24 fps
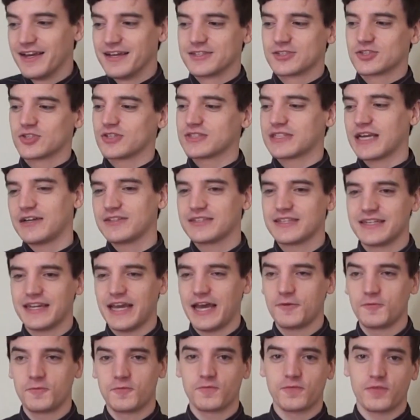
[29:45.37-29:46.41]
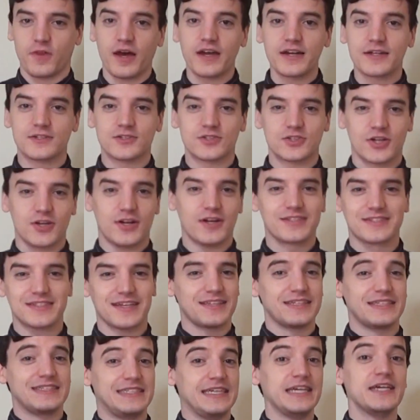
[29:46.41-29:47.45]
sure as hell didn't have flood insurance
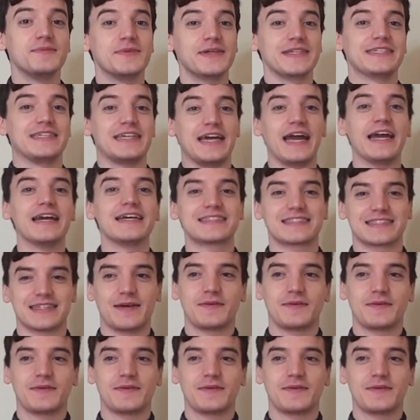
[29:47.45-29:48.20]
on the demon gates.